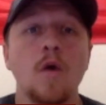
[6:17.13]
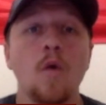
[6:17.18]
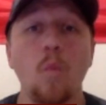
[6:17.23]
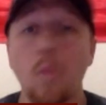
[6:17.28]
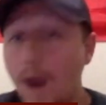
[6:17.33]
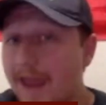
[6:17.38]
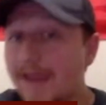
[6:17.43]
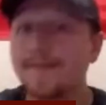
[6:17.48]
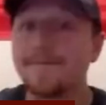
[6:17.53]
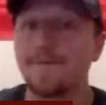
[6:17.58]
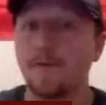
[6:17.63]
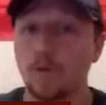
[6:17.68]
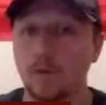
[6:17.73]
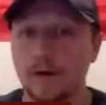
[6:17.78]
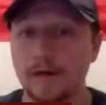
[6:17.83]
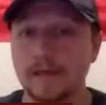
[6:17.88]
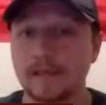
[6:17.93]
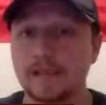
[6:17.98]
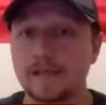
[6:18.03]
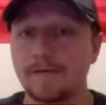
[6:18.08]
Wake
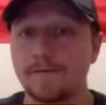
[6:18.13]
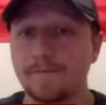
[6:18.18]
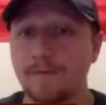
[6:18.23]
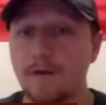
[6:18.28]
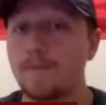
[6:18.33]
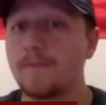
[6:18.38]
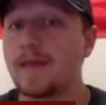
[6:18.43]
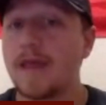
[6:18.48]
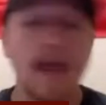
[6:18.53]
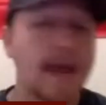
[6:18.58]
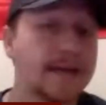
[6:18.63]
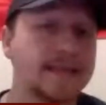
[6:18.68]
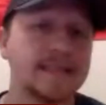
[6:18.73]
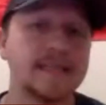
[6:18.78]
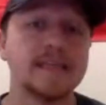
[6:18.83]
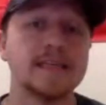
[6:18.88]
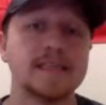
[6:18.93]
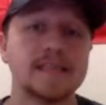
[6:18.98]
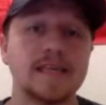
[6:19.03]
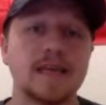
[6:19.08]
Forest from the
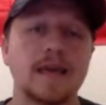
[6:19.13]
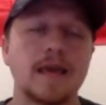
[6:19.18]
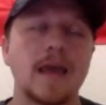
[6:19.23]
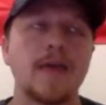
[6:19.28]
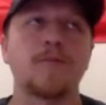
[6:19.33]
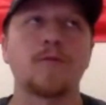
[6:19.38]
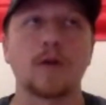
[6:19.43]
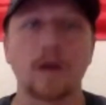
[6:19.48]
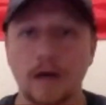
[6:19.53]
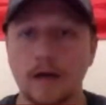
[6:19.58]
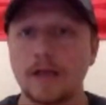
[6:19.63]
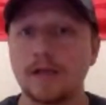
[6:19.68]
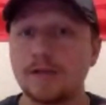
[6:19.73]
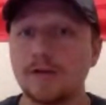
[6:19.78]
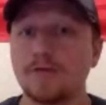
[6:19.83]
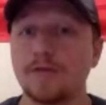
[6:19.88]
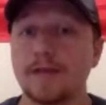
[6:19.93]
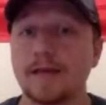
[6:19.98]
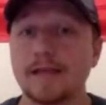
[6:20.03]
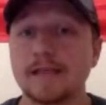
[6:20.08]
ACC, if we're going to
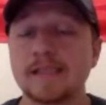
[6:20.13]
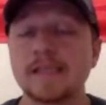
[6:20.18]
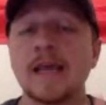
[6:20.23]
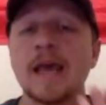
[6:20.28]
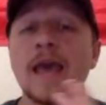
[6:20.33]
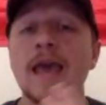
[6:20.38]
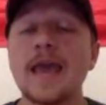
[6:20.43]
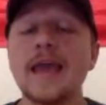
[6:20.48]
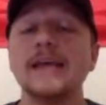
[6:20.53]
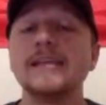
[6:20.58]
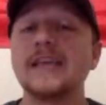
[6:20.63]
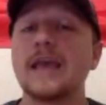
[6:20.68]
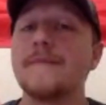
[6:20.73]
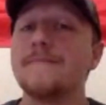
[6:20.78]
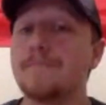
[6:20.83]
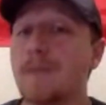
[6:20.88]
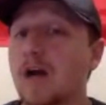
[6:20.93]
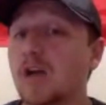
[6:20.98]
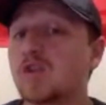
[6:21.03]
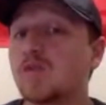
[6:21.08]
do this, is a
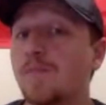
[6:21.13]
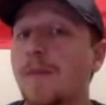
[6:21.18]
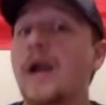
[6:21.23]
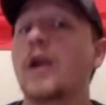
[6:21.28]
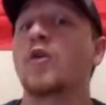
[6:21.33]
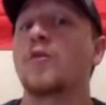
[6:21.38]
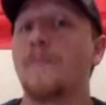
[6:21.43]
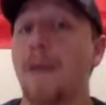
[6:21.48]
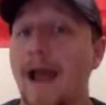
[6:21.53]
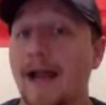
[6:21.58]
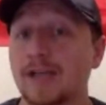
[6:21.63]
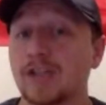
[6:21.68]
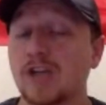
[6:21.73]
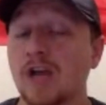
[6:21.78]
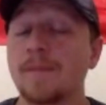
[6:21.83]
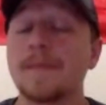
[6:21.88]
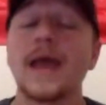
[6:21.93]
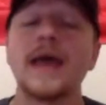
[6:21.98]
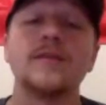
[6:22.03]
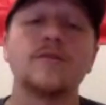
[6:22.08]
much better
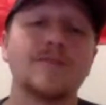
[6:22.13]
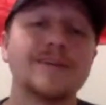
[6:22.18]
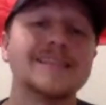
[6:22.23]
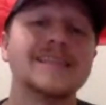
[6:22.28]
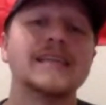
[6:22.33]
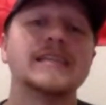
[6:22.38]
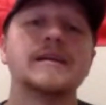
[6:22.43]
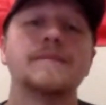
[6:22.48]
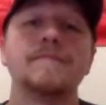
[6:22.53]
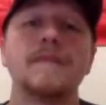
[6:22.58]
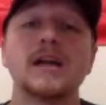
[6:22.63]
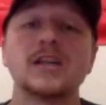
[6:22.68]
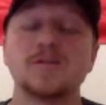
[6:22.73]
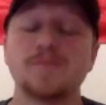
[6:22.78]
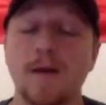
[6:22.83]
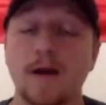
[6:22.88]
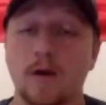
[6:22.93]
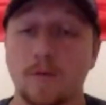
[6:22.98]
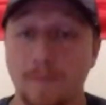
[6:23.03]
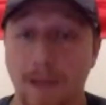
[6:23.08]
matchup. And the reason it's a much
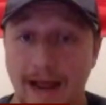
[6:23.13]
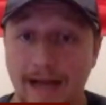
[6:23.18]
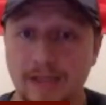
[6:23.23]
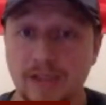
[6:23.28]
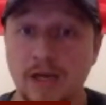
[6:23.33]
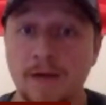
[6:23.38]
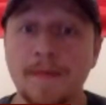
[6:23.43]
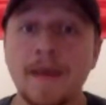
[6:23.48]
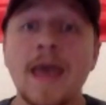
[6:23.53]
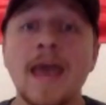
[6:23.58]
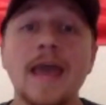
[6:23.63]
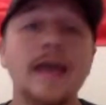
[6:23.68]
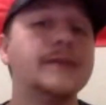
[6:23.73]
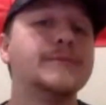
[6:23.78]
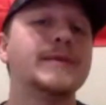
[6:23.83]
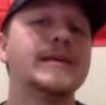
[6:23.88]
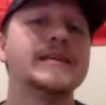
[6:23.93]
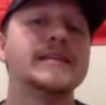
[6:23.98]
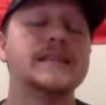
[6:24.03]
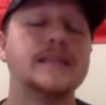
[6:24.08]
better matchup
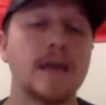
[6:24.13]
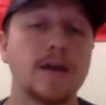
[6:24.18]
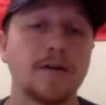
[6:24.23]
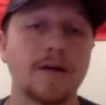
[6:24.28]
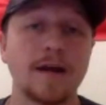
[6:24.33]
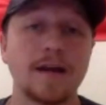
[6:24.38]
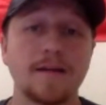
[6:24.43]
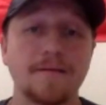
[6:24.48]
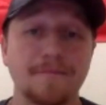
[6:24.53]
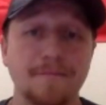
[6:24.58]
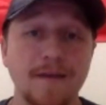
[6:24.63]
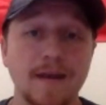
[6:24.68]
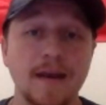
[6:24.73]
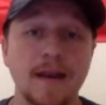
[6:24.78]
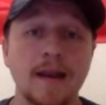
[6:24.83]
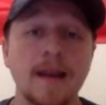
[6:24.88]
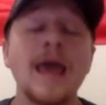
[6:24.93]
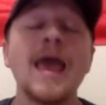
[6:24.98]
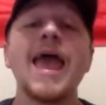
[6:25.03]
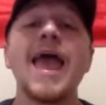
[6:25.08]
is because they're
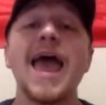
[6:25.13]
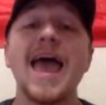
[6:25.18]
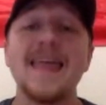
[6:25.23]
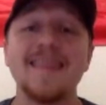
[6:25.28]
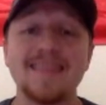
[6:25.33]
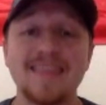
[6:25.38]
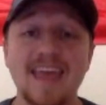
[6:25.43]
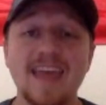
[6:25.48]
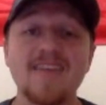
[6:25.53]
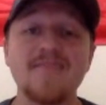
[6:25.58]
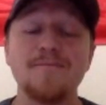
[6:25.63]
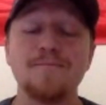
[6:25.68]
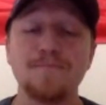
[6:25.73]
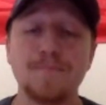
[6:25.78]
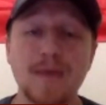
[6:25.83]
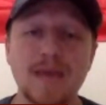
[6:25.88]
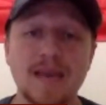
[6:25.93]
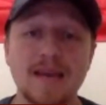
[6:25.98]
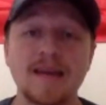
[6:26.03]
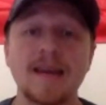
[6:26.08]
undefeated and they've
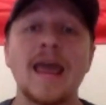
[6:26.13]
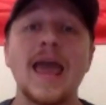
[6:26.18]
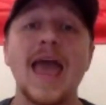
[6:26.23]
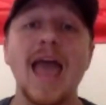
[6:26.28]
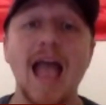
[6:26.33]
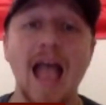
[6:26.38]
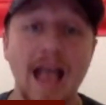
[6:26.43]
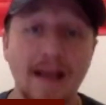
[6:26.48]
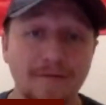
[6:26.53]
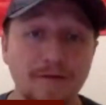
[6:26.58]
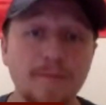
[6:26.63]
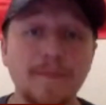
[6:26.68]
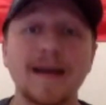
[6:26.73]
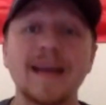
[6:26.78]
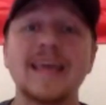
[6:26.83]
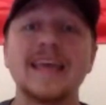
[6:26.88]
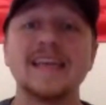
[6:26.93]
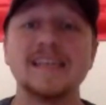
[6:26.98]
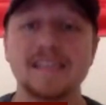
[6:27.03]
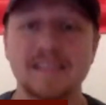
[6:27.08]
beaten
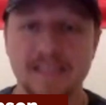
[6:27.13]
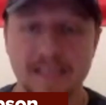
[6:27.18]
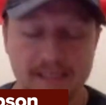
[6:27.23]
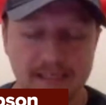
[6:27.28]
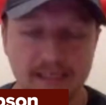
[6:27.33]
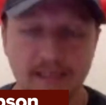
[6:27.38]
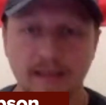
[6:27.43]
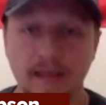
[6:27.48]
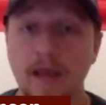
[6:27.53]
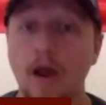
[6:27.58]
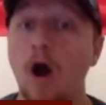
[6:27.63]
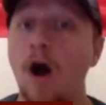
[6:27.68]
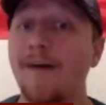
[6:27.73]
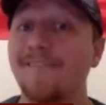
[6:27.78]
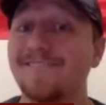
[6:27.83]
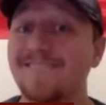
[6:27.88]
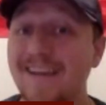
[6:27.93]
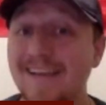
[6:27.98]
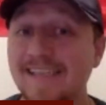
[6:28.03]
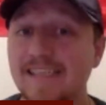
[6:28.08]
everybody consistently
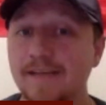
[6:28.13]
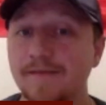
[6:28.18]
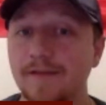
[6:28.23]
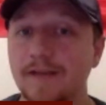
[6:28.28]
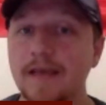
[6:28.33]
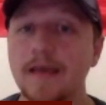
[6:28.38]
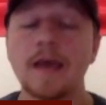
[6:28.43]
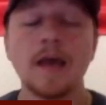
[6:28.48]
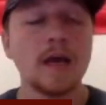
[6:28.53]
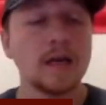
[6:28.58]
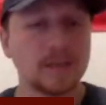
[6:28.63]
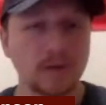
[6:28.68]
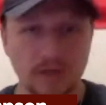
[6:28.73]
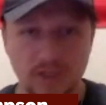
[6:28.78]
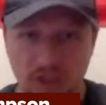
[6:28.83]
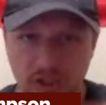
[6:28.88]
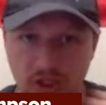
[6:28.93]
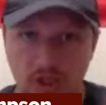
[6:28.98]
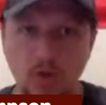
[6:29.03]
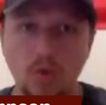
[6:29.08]
offensively. So
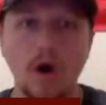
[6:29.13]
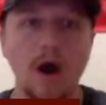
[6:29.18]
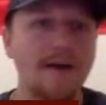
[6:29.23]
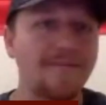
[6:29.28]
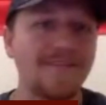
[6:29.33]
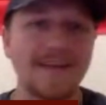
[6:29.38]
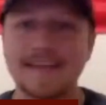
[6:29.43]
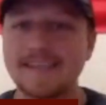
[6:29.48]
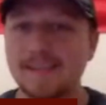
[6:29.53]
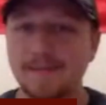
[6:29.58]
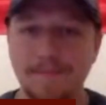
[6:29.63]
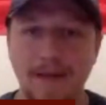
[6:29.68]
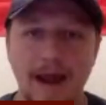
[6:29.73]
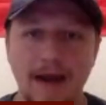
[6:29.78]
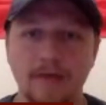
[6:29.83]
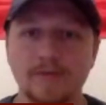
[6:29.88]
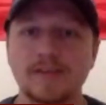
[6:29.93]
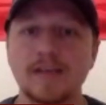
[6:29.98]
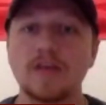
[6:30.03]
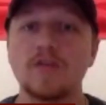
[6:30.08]
it's two offensive
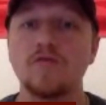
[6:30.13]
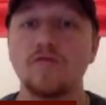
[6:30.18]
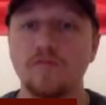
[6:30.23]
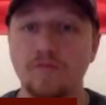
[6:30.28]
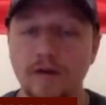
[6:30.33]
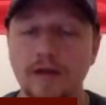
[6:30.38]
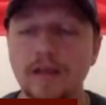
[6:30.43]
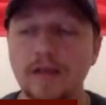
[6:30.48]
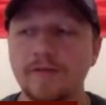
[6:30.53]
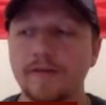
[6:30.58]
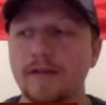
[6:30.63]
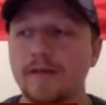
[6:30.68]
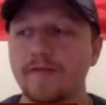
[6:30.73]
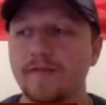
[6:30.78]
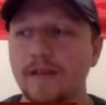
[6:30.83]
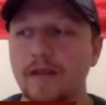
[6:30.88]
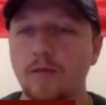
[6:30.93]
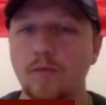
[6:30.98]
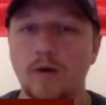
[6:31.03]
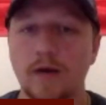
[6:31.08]
battles that you really, really,
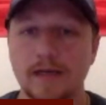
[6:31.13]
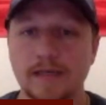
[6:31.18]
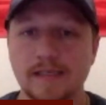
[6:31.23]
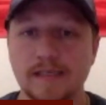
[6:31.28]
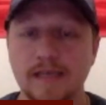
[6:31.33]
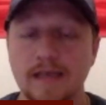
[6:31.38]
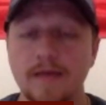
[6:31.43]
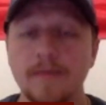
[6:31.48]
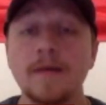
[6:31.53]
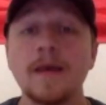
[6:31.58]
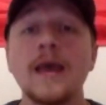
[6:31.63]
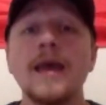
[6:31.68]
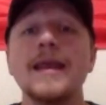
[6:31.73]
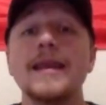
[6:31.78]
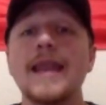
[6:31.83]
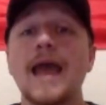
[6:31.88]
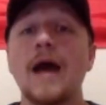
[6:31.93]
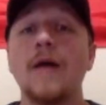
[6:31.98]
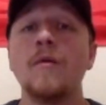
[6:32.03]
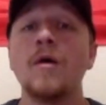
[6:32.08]
really want to see.
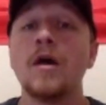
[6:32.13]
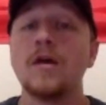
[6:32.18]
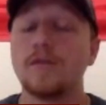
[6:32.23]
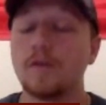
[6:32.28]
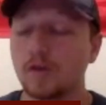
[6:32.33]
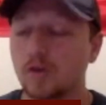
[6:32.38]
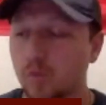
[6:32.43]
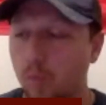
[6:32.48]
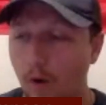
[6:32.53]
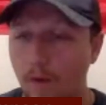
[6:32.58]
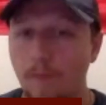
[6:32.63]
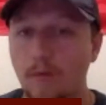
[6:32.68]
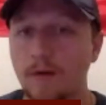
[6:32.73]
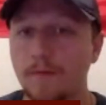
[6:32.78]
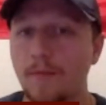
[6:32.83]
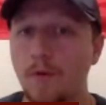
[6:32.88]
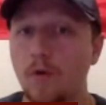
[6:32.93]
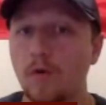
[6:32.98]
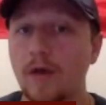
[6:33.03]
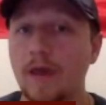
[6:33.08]
Now, there's one
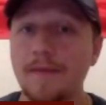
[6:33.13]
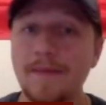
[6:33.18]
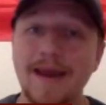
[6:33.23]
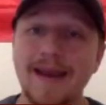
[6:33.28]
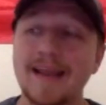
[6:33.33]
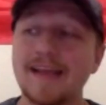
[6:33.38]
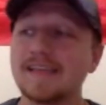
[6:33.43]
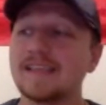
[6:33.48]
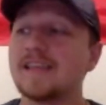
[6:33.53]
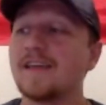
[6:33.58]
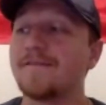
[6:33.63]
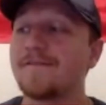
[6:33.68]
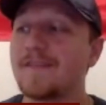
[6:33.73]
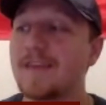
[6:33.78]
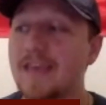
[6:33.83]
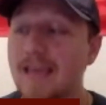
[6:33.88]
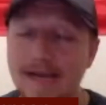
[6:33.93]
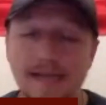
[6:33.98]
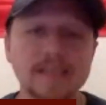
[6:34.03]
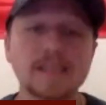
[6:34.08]
more bowl game, and it is the
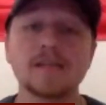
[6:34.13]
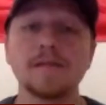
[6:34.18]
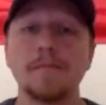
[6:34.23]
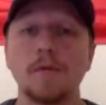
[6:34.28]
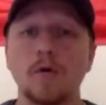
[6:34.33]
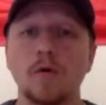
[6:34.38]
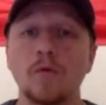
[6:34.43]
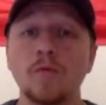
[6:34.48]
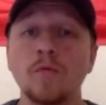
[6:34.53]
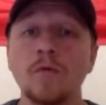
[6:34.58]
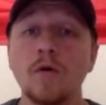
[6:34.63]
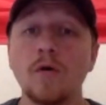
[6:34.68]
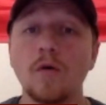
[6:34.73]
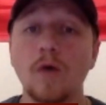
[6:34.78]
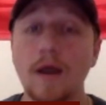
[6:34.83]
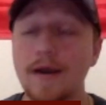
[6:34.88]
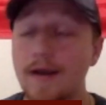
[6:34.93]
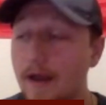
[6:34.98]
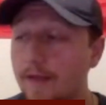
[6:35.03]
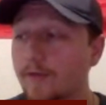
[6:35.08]
Fiesta Bowl,
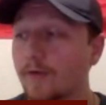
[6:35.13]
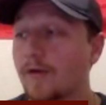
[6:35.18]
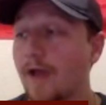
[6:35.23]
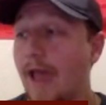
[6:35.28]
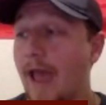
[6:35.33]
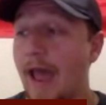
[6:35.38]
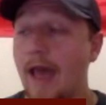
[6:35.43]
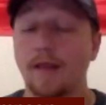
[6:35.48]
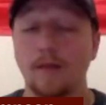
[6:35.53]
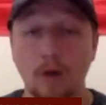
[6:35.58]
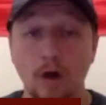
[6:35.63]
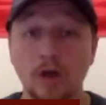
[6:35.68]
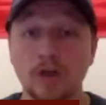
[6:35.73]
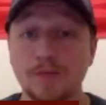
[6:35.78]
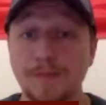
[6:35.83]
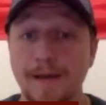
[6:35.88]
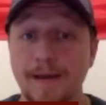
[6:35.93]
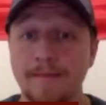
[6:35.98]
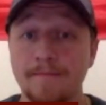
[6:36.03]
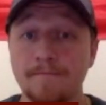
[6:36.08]
another
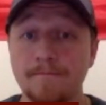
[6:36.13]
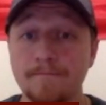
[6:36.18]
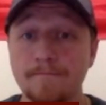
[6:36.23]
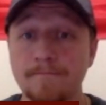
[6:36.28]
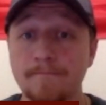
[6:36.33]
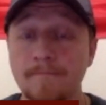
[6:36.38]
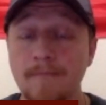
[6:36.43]
at-large bid.